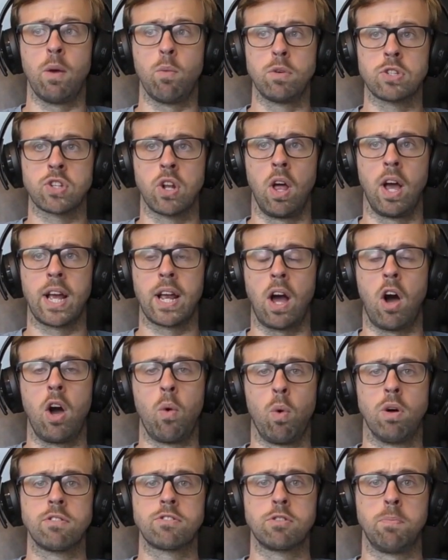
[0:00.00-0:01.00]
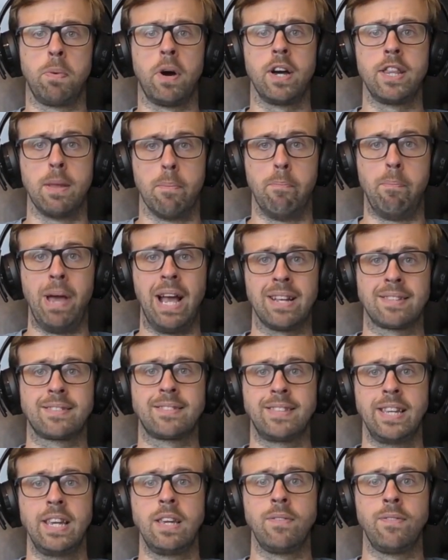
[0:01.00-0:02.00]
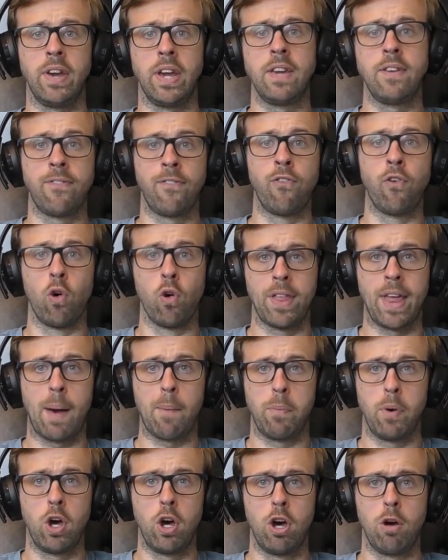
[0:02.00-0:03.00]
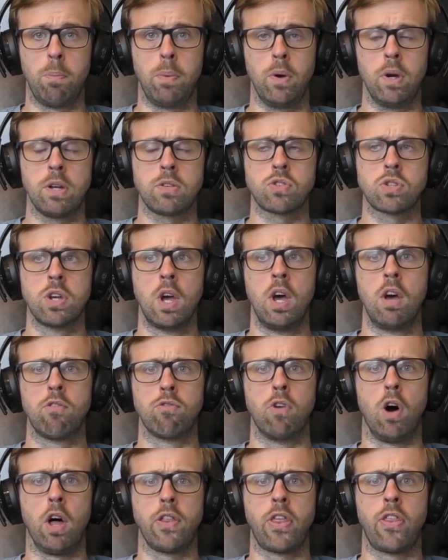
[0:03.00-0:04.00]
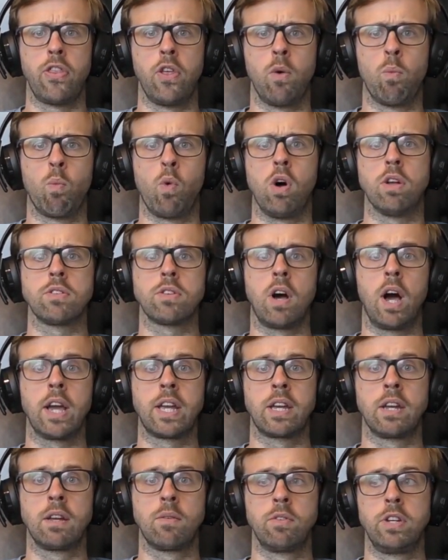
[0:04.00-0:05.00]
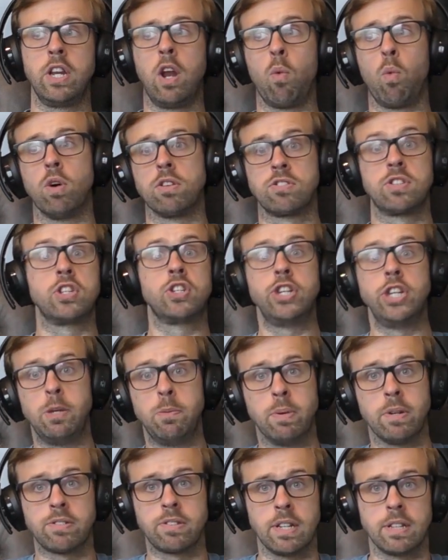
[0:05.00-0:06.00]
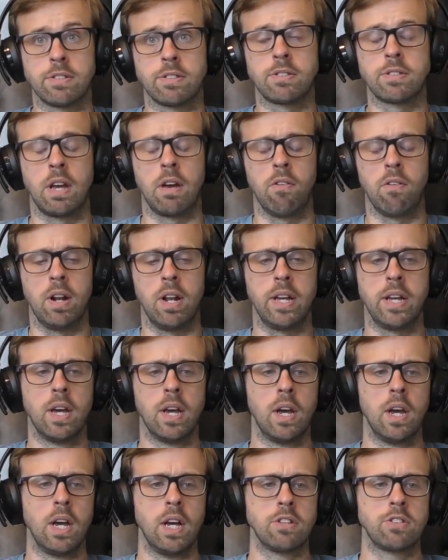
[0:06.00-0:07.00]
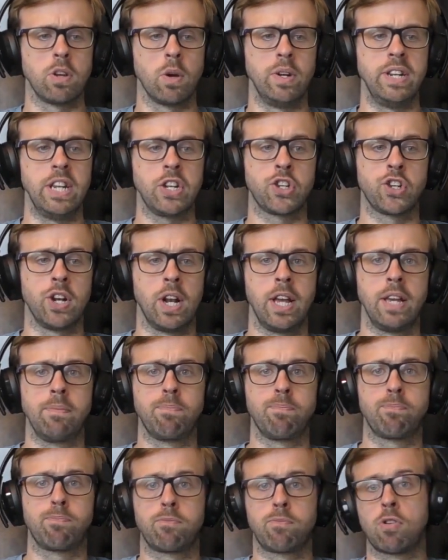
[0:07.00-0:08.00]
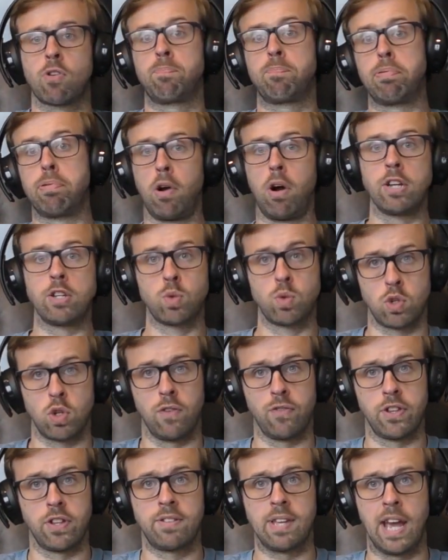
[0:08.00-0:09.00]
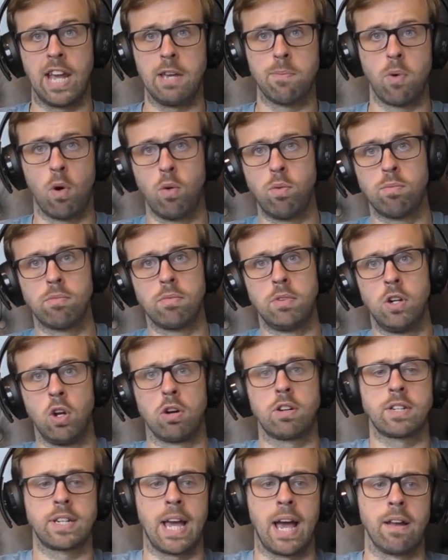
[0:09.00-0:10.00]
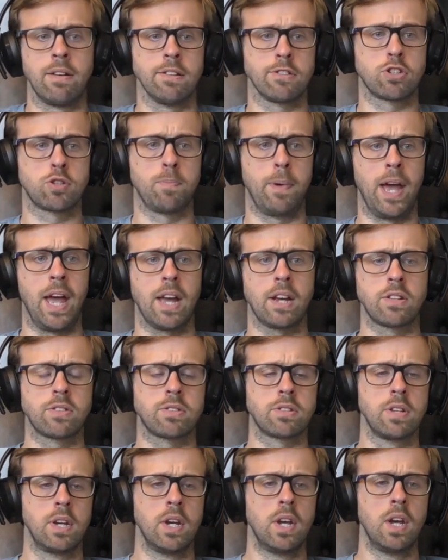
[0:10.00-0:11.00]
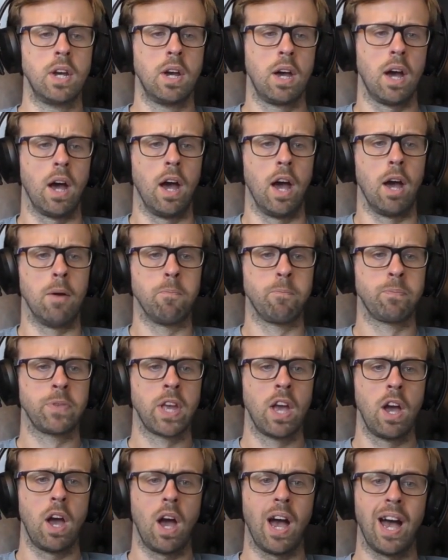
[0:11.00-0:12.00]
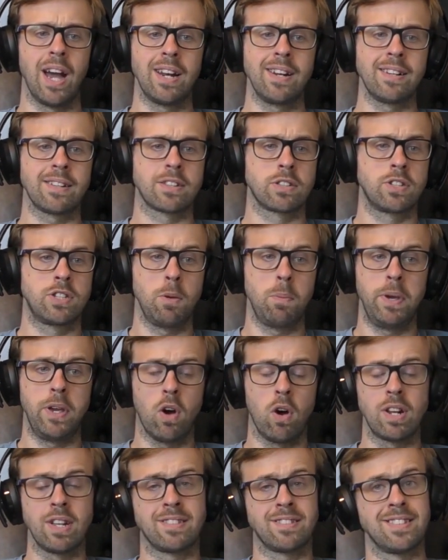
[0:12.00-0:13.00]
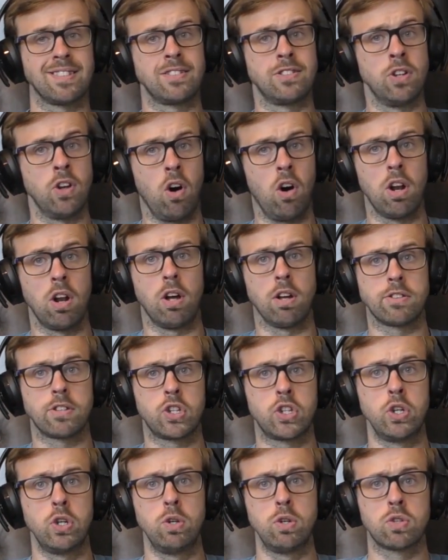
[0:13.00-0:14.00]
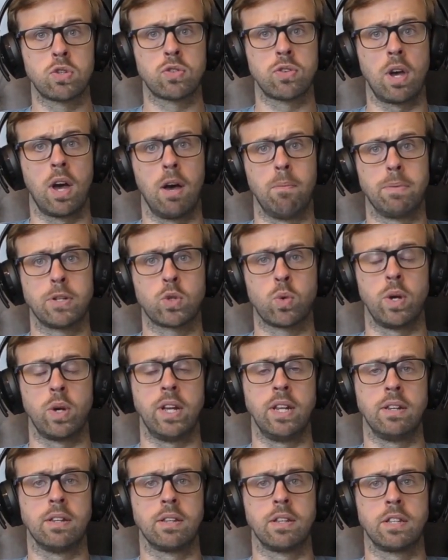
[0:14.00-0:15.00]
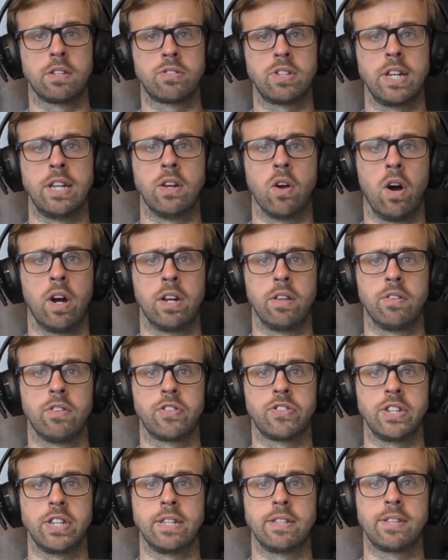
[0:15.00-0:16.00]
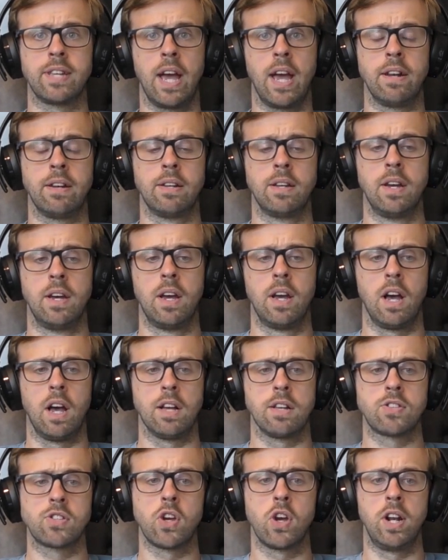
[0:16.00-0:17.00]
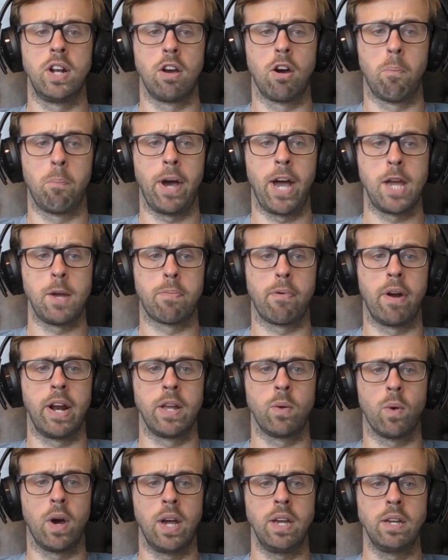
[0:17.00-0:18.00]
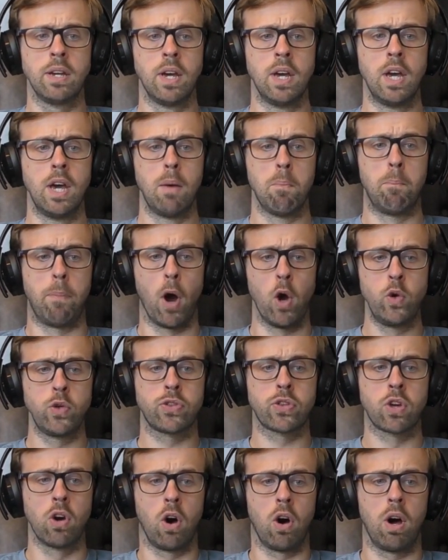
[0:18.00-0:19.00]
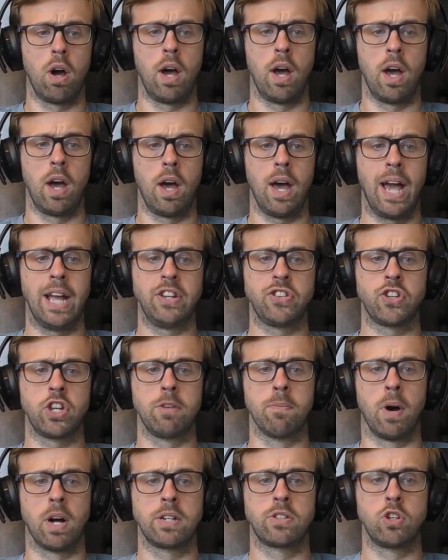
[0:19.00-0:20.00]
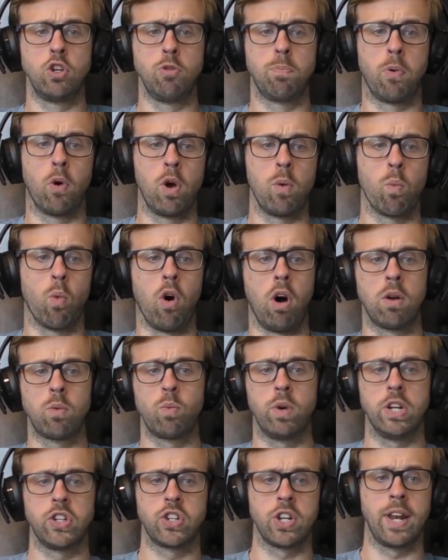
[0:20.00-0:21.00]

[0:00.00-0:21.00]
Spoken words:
it was like, I want to buy the best TV for that purpose, rather than what I could, what's the cheapest necessarily. So initially, price was off the table. Looked down at specs. And to be honest, there's not a lot to choose between the C9 and the C10, certainly on paper anyway. Both got HDMI 2.1, which